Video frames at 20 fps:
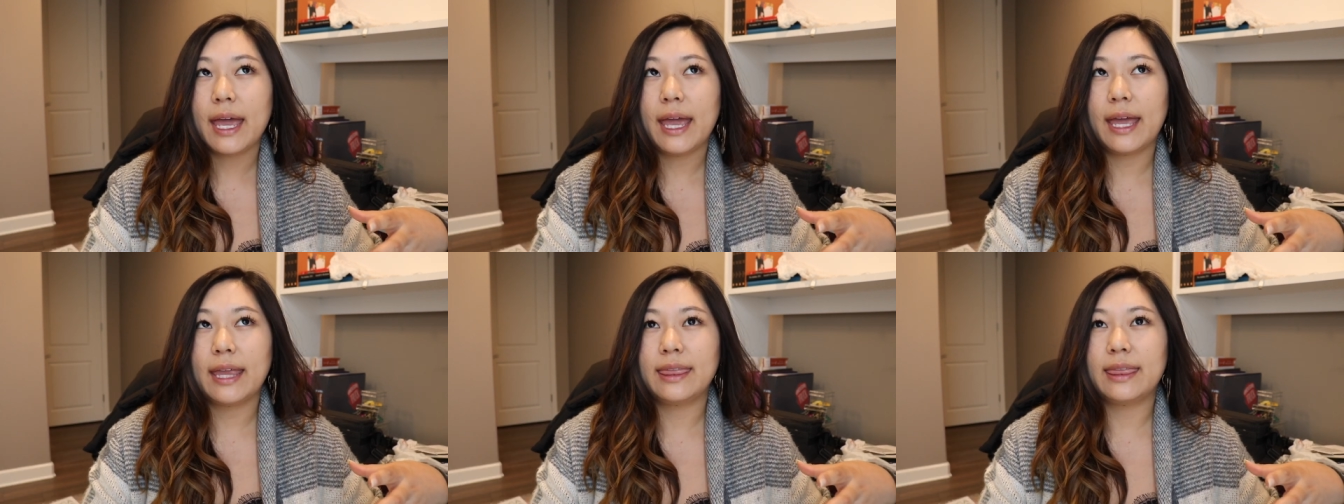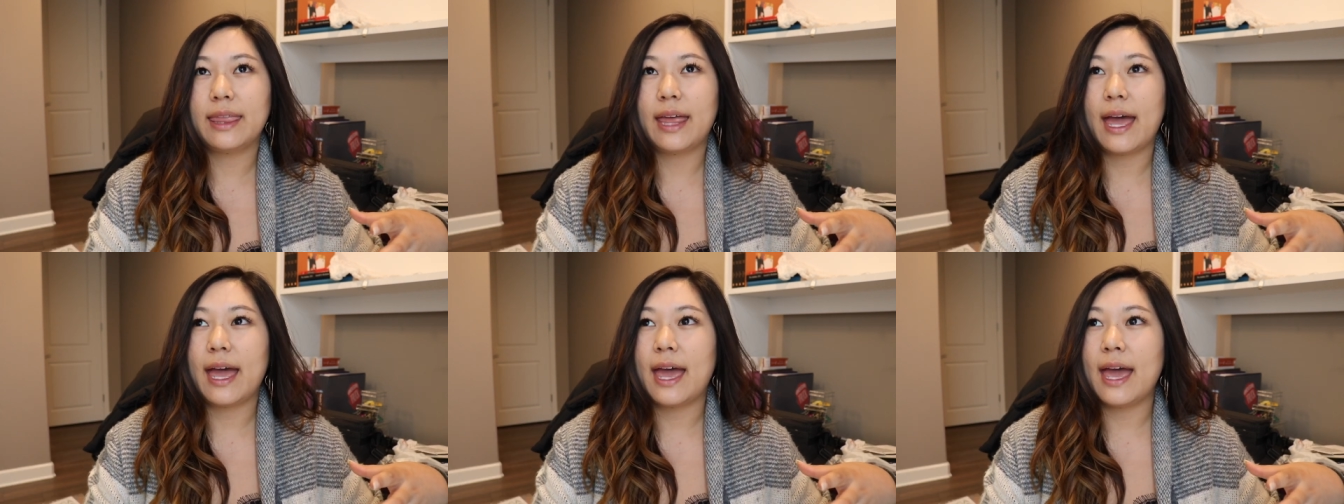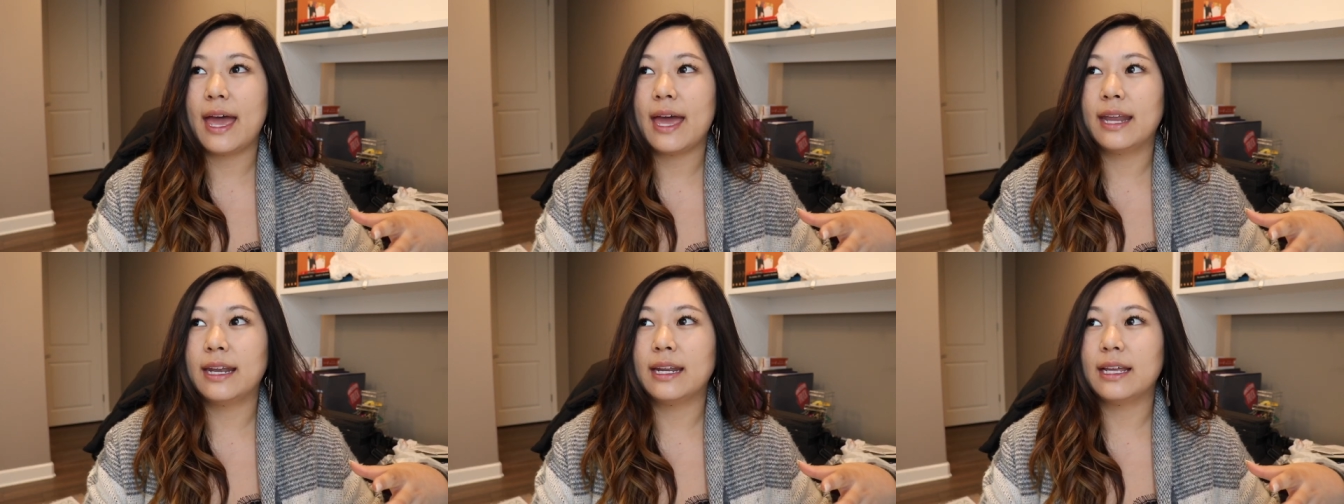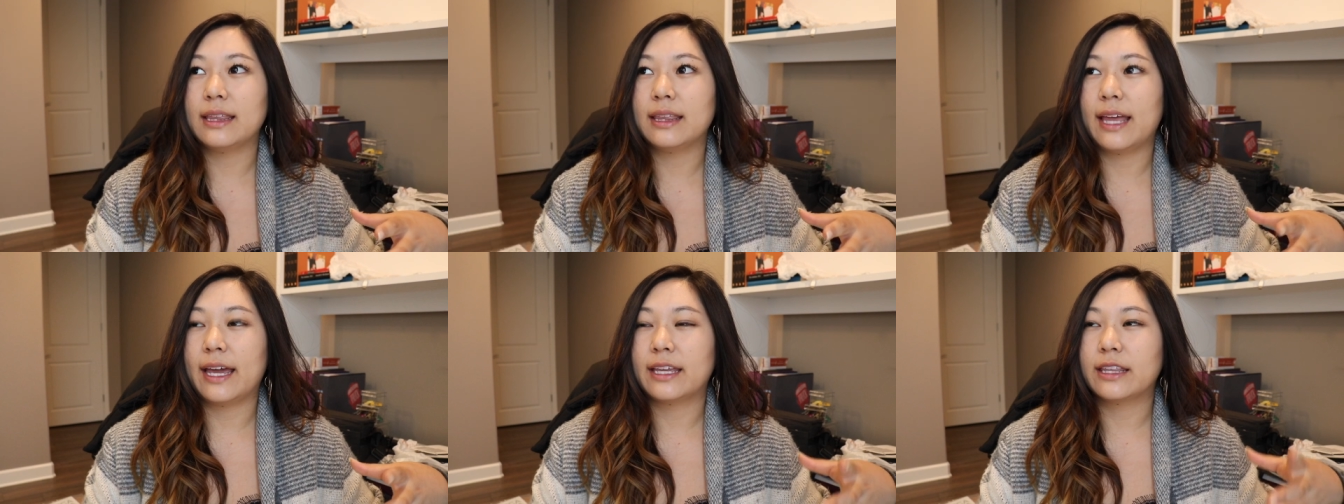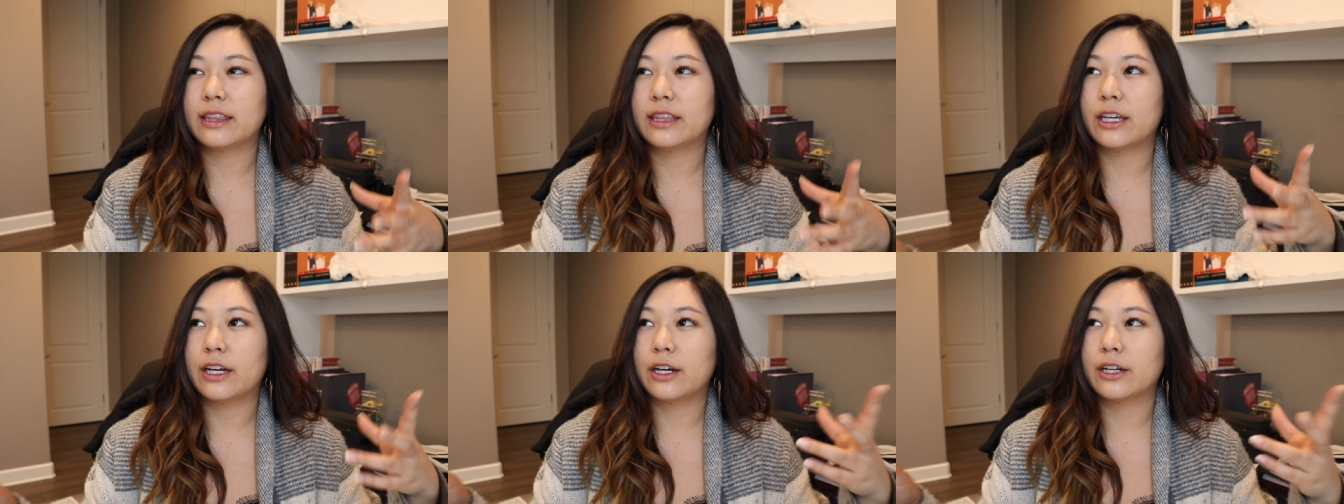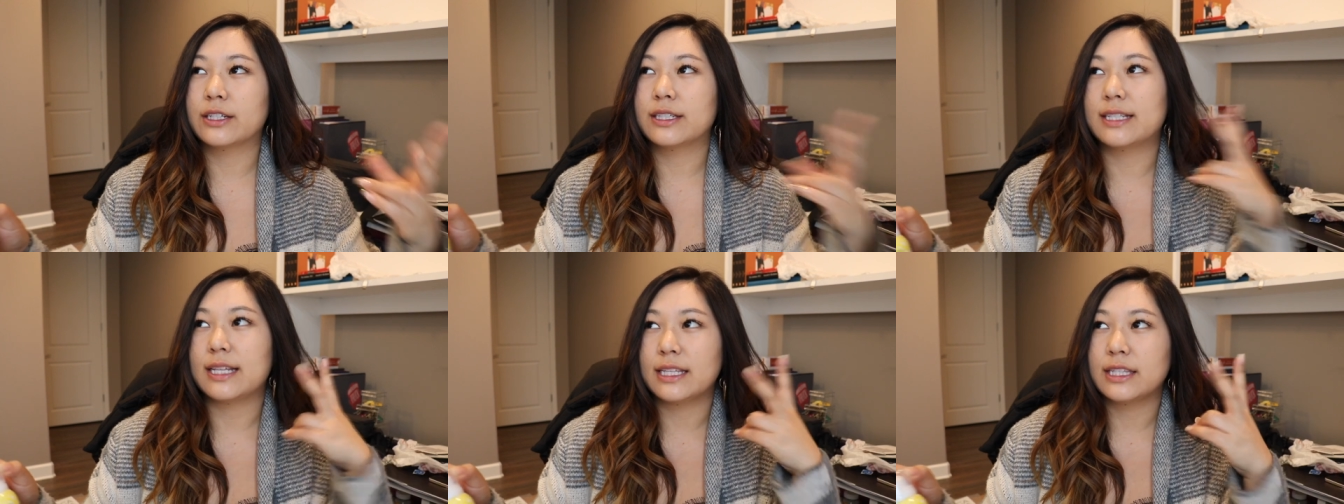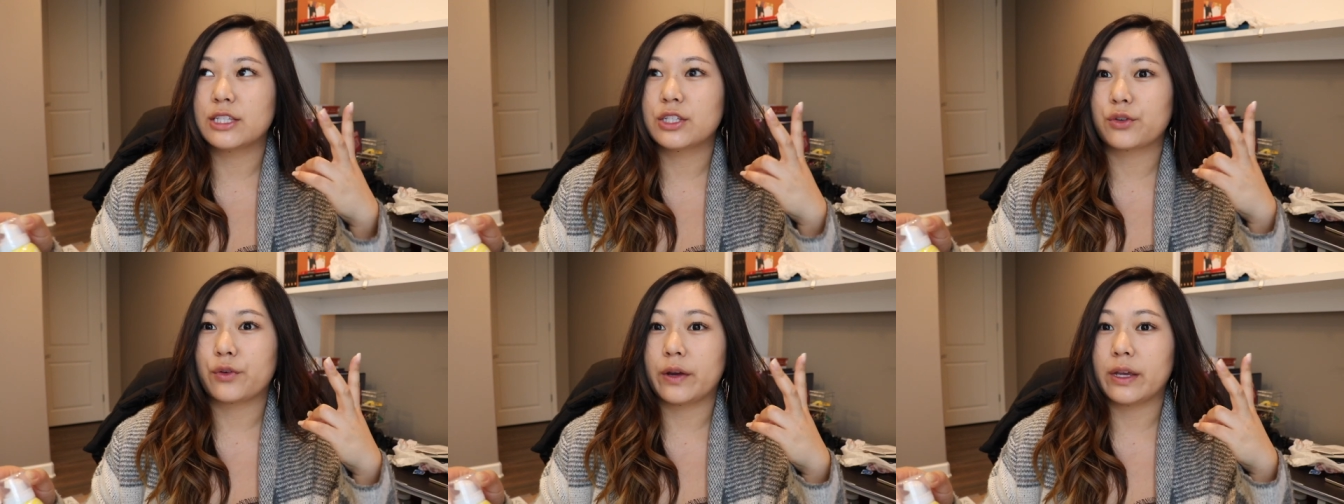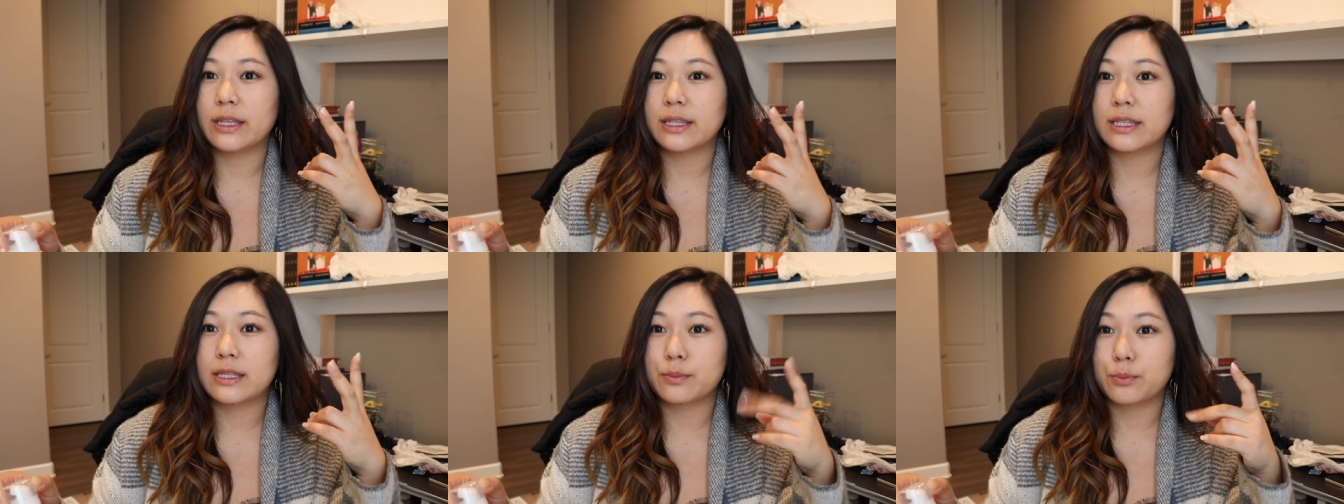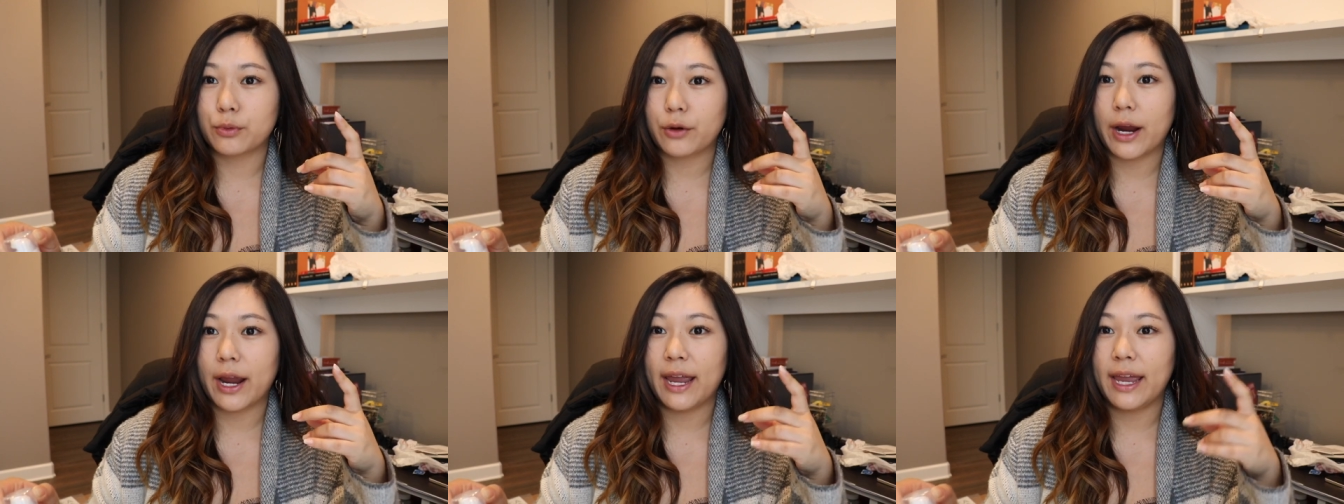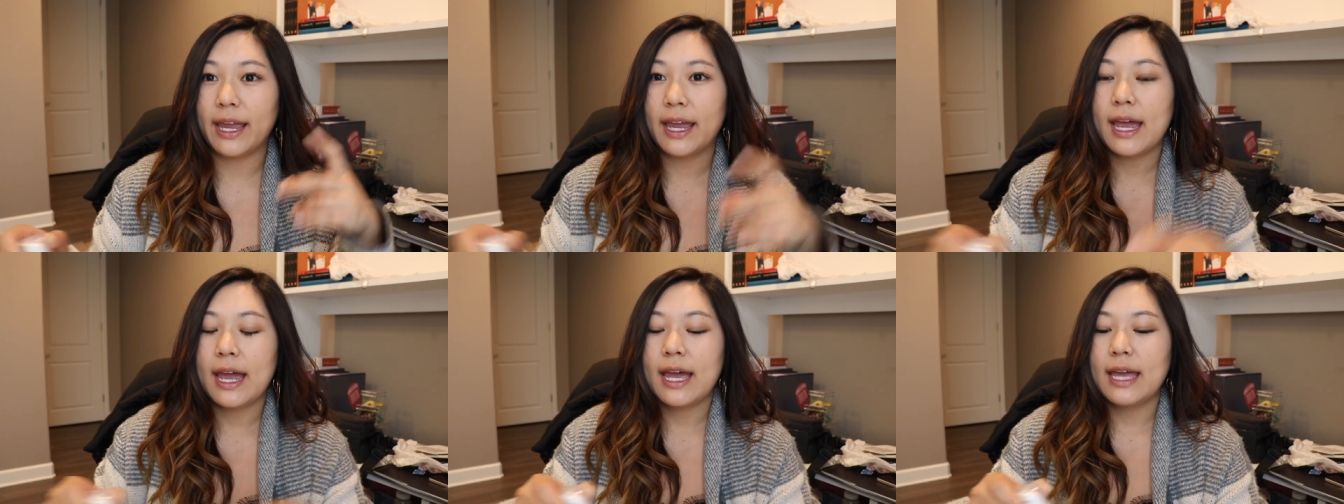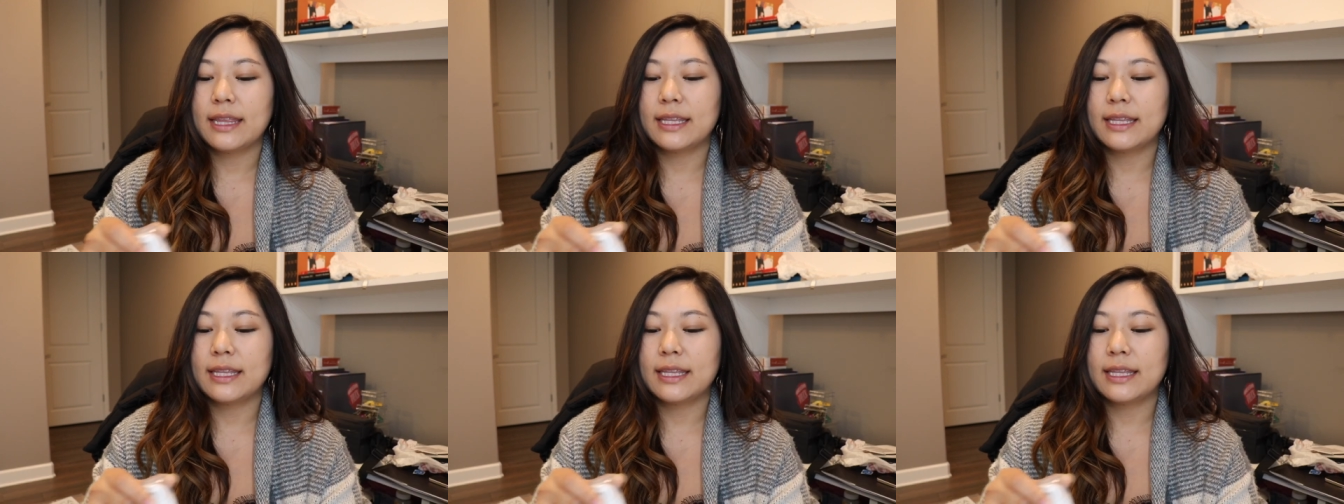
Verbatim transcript: and then like their sunscreen spray.